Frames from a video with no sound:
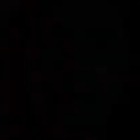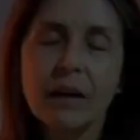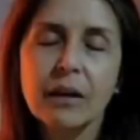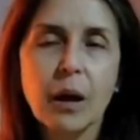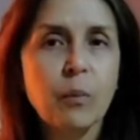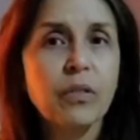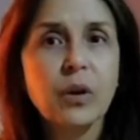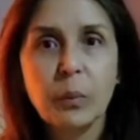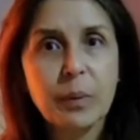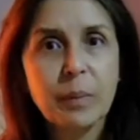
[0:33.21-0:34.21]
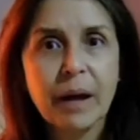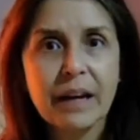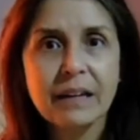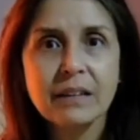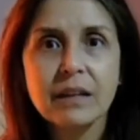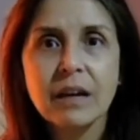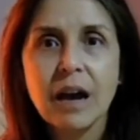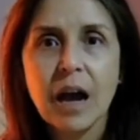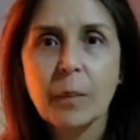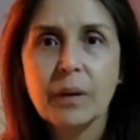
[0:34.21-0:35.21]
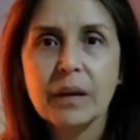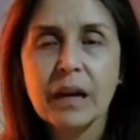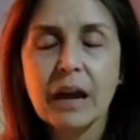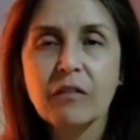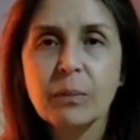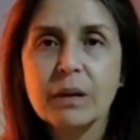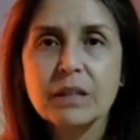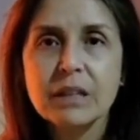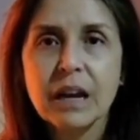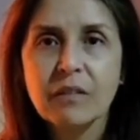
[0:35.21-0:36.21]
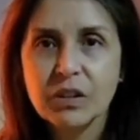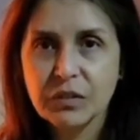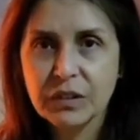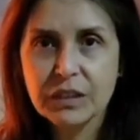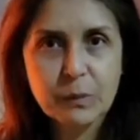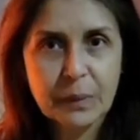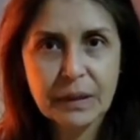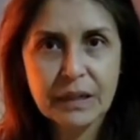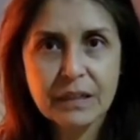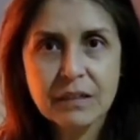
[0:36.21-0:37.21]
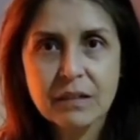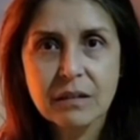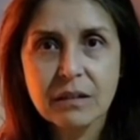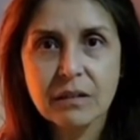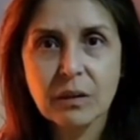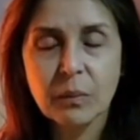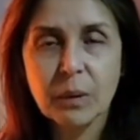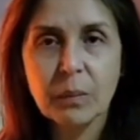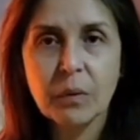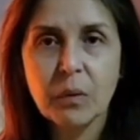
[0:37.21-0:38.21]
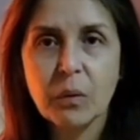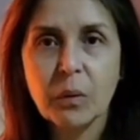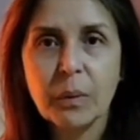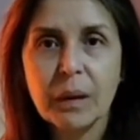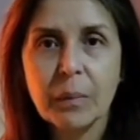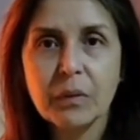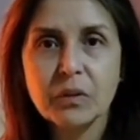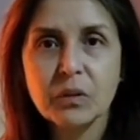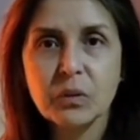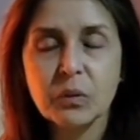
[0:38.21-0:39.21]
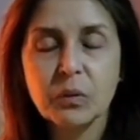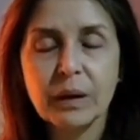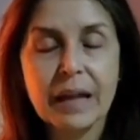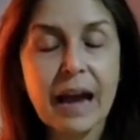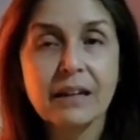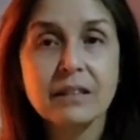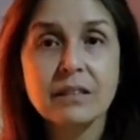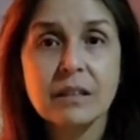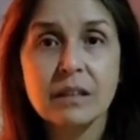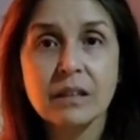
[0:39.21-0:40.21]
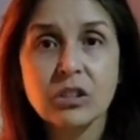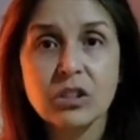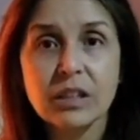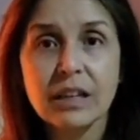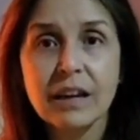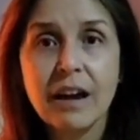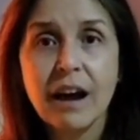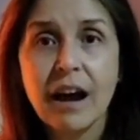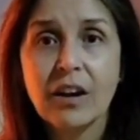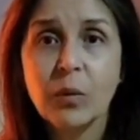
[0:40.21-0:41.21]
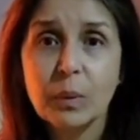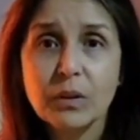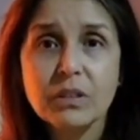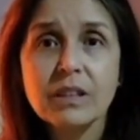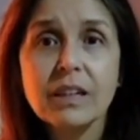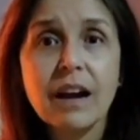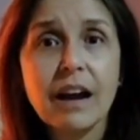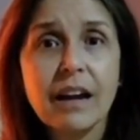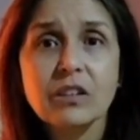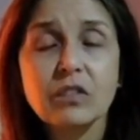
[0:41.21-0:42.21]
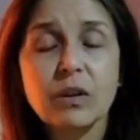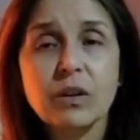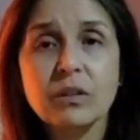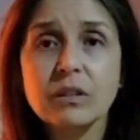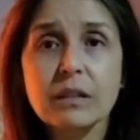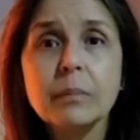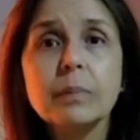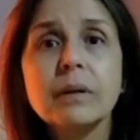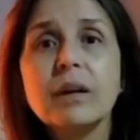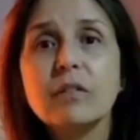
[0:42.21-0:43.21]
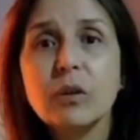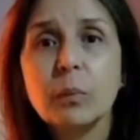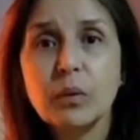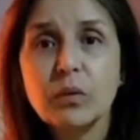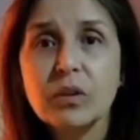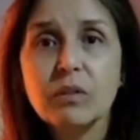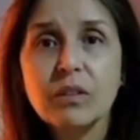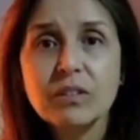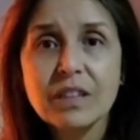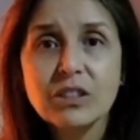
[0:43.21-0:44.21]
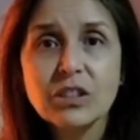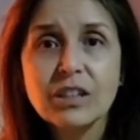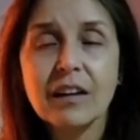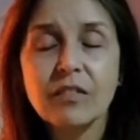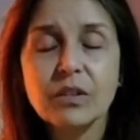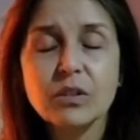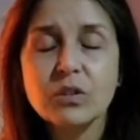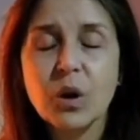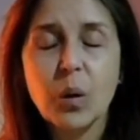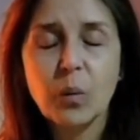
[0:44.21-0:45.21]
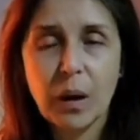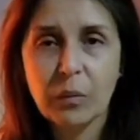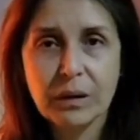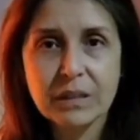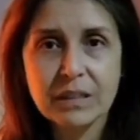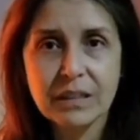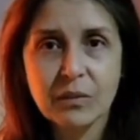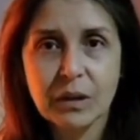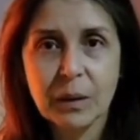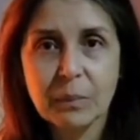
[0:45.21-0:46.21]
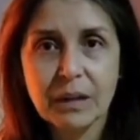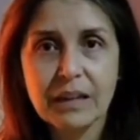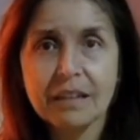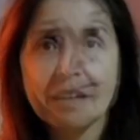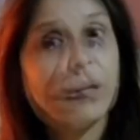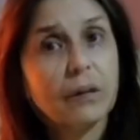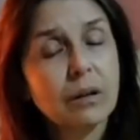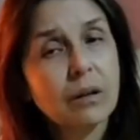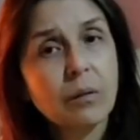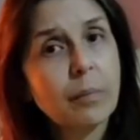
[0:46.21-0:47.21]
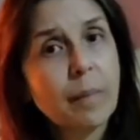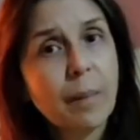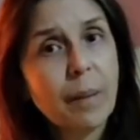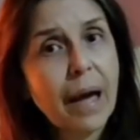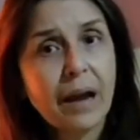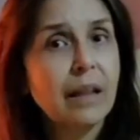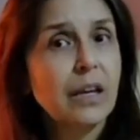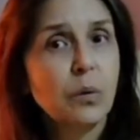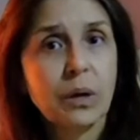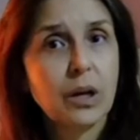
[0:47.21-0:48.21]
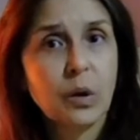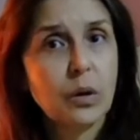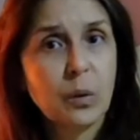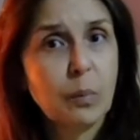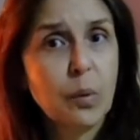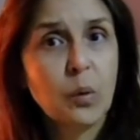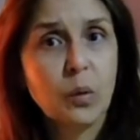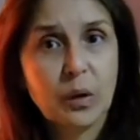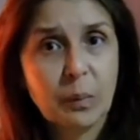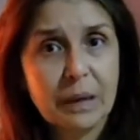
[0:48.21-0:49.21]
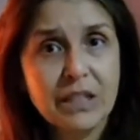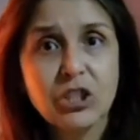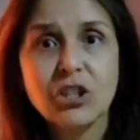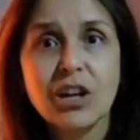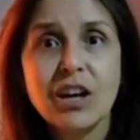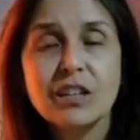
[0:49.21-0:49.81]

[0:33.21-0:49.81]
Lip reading: I come with an open mind. I mean, everybody's gonna have a different experience. Some people will be able to relax initially. I know personally, I actually fall asleep for most of the session. I feel so well rested when I'm done. Bring your little bag like you were gonna go to the pool or the beach.